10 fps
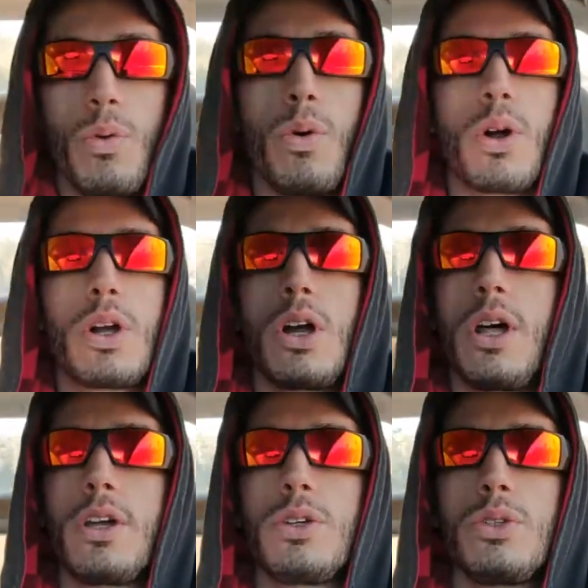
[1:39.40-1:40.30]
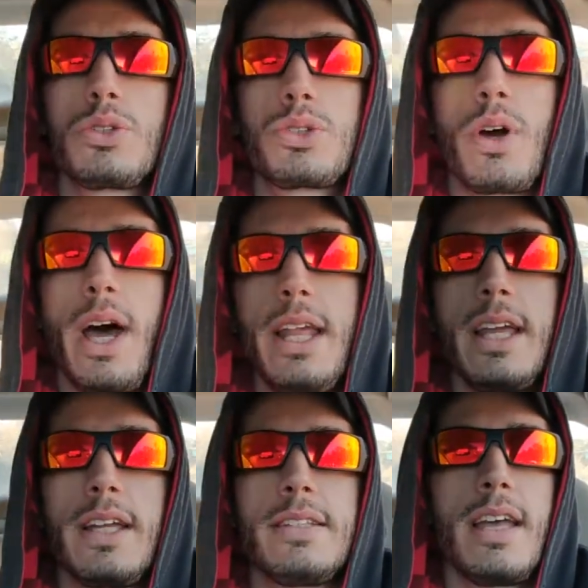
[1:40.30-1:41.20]
we're gonna try to
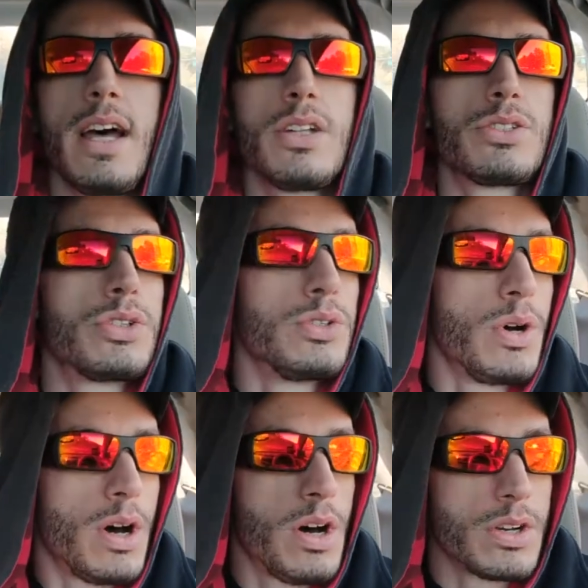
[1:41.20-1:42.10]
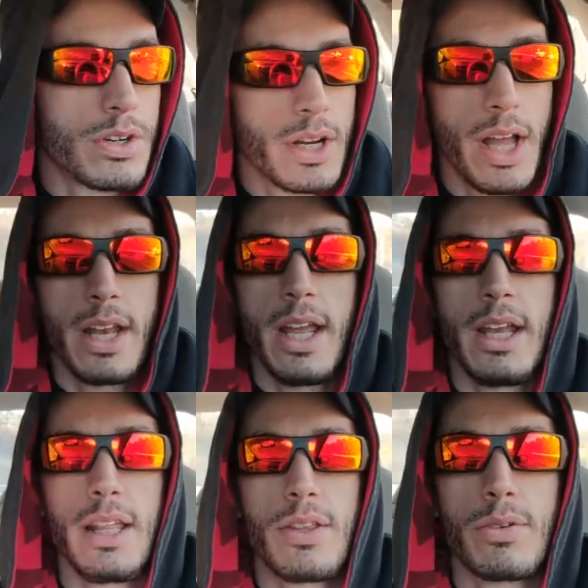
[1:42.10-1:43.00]
get down to
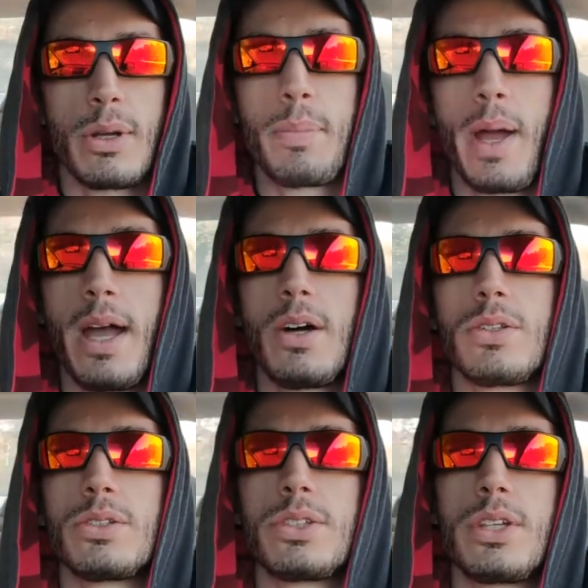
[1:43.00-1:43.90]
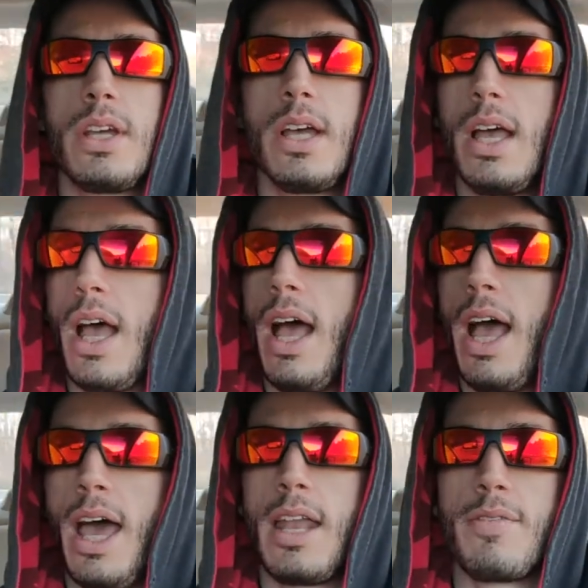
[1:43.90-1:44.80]
183 pounds,
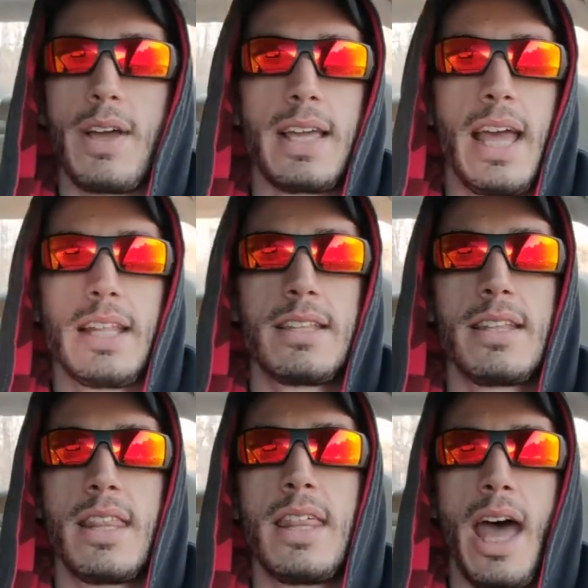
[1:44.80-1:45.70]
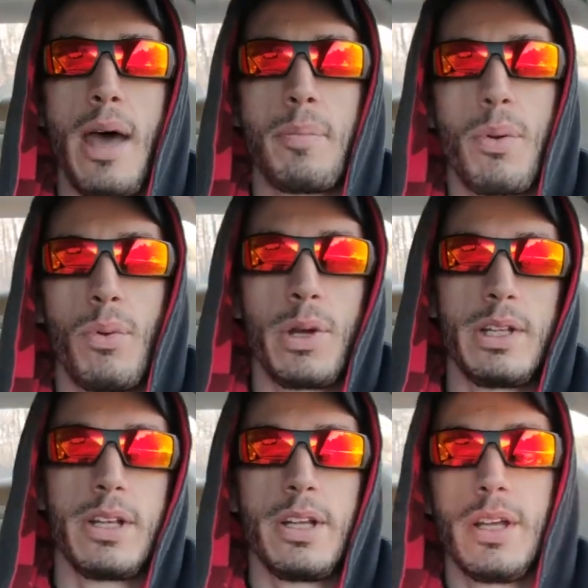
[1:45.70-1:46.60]
and if I get to that point,